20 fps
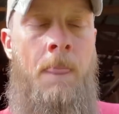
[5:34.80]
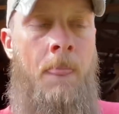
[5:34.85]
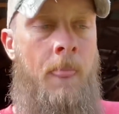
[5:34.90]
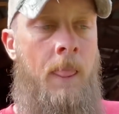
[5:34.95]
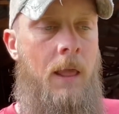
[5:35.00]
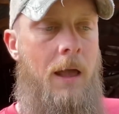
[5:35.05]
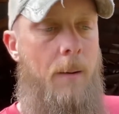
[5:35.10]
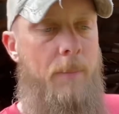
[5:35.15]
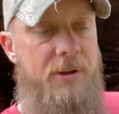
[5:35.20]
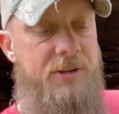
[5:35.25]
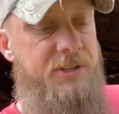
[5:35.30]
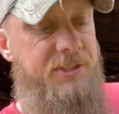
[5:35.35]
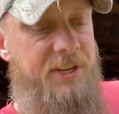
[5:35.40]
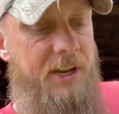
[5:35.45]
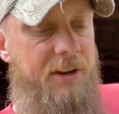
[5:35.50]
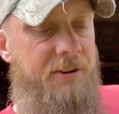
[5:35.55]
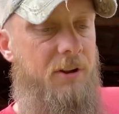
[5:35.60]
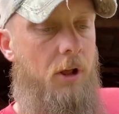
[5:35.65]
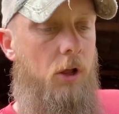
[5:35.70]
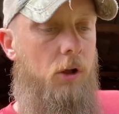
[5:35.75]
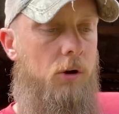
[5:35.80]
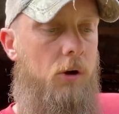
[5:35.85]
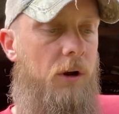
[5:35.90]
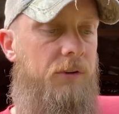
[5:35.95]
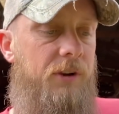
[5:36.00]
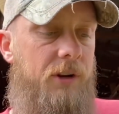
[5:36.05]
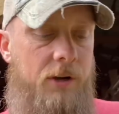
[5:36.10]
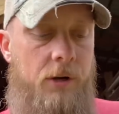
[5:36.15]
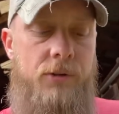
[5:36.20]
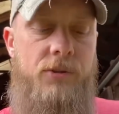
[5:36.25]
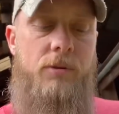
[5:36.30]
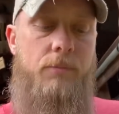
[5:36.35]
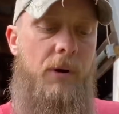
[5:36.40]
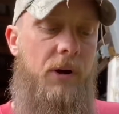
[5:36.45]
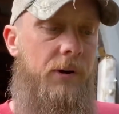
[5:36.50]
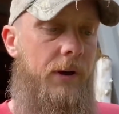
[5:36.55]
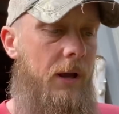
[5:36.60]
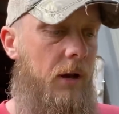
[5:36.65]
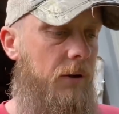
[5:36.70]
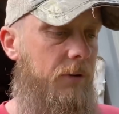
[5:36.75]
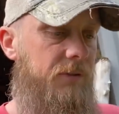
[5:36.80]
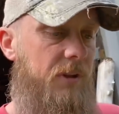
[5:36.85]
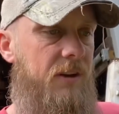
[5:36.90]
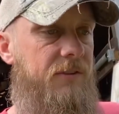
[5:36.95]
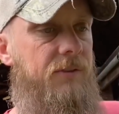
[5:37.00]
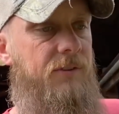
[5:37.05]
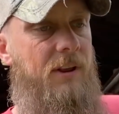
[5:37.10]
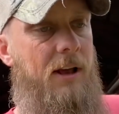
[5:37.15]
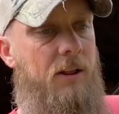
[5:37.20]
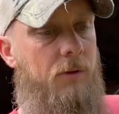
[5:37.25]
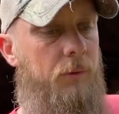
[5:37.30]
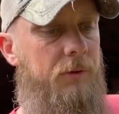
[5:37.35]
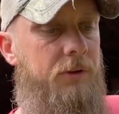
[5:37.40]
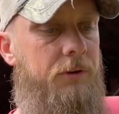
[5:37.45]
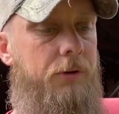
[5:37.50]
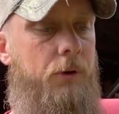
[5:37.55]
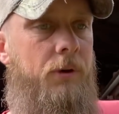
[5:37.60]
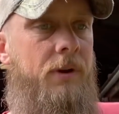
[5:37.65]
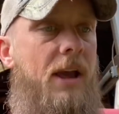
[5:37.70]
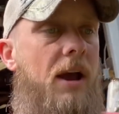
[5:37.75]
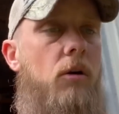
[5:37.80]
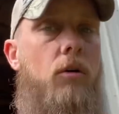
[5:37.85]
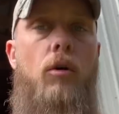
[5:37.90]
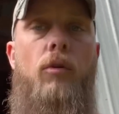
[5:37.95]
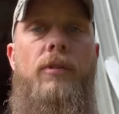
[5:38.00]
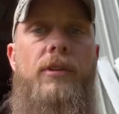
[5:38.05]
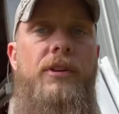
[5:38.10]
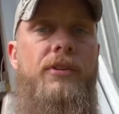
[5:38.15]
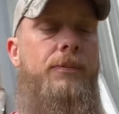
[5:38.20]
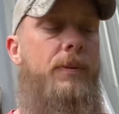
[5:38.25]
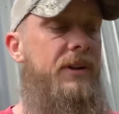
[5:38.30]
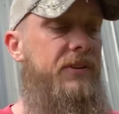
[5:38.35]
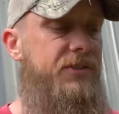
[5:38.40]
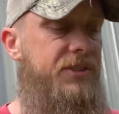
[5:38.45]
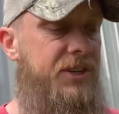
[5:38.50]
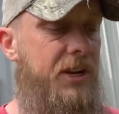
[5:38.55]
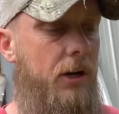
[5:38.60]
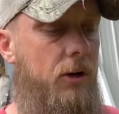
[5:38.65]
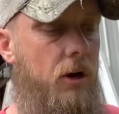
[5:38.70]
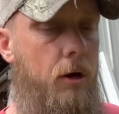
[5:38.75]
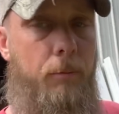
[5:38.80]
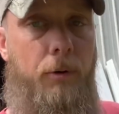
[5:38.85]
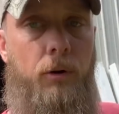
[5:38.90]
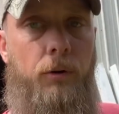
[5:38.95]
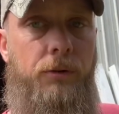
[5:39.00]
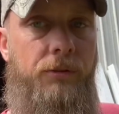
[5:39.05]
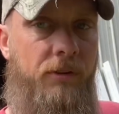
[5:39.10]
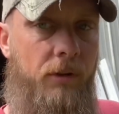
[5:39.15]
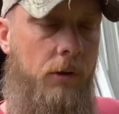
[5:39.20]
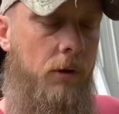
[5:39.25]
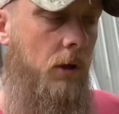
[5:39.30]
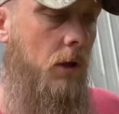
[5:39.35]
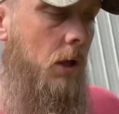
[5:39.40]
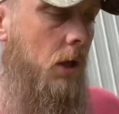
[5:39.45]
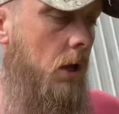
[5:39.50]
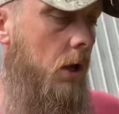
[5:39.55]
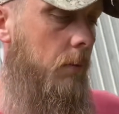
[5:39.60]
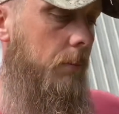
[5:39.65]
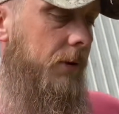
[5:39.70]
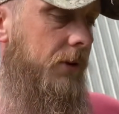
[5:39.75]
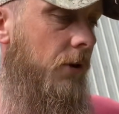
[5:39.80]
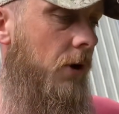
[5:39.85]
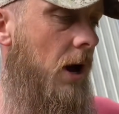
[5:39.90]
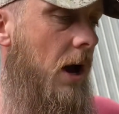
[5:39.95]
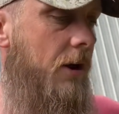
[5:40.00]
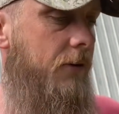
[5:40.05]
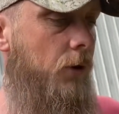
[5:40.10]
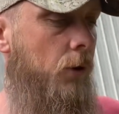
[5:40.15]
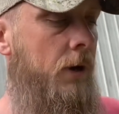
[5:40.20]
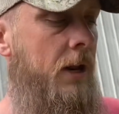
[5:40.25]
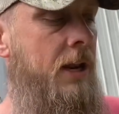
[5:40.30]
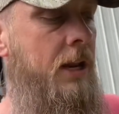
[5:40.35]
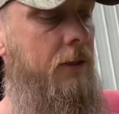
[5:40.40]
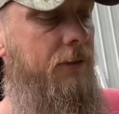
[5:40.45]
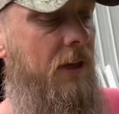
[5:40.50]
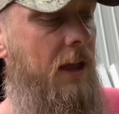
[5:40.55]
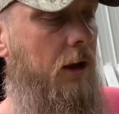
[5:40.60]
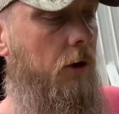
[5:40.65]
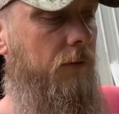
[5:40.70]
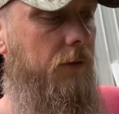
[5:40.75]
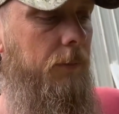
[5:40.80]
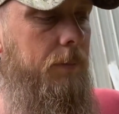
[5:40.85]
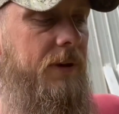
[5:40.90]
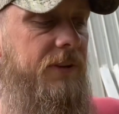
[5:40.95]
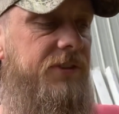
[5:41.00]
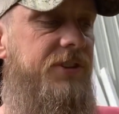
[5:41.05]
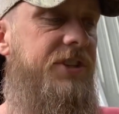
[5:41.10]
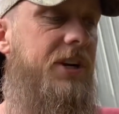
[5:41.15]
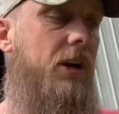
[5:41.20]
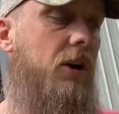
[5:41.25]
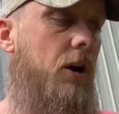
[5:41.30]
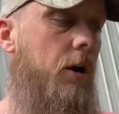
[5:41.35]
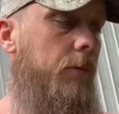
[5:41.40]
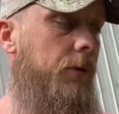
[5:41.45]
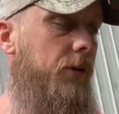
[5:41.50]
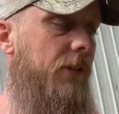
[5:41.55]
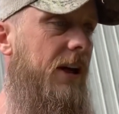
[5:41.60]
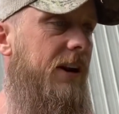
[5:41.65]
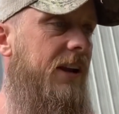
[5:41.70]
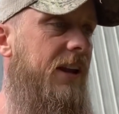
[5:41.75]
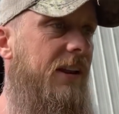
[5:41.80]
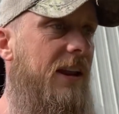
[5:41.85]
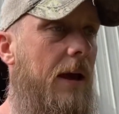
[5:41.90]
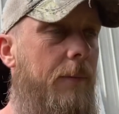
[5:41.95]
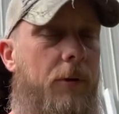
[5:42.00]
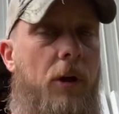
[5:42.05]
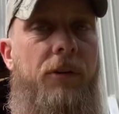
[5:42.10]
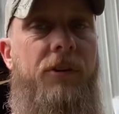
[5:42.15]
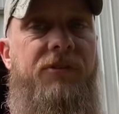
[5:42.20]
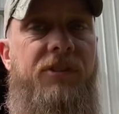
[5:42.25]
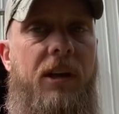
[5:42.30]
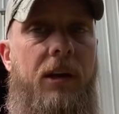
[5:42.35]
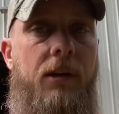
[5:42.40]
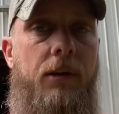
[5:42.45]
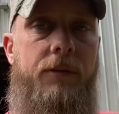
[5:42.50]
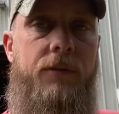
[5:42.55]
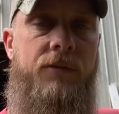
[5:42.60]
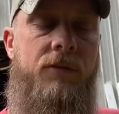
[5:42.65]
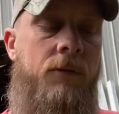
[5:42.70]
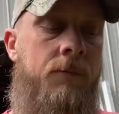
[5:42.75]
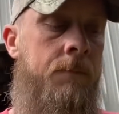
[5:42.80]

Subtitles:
I bet you cities all across our country burn down, because that's exactly what they're doing now over these piece of shit criminals. But they're not doing anything over the piece of shit criminal that kidnapped all these kids.